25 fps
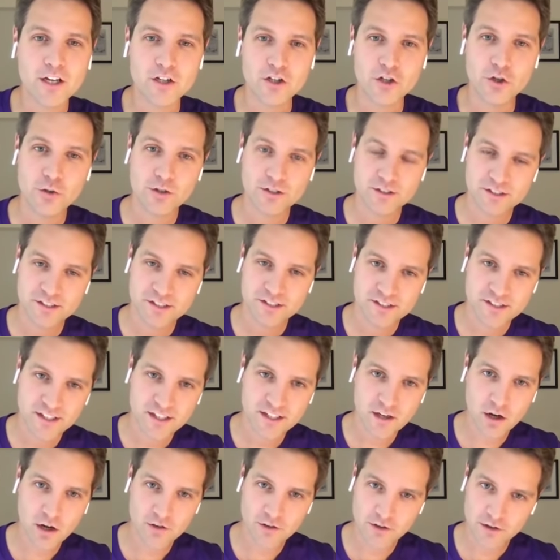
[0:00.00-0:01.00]
you can
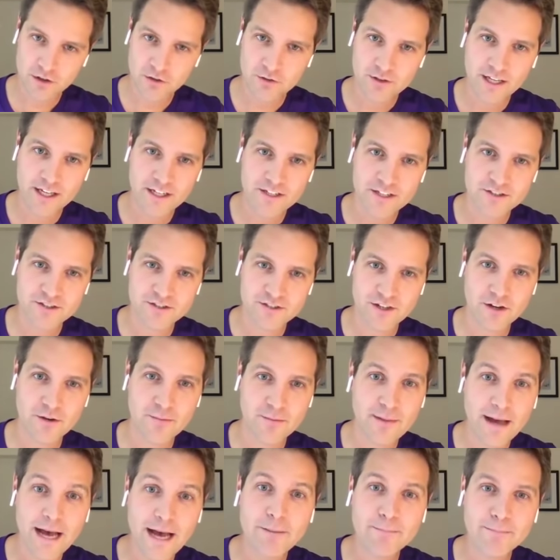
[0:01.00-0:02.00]
see all the locations on a
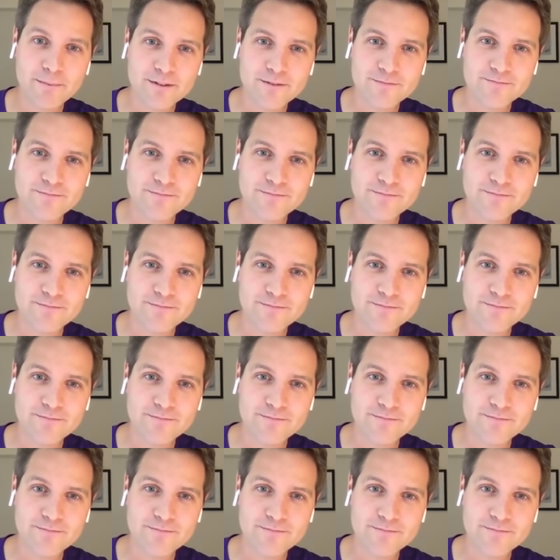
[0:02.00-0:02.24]
map,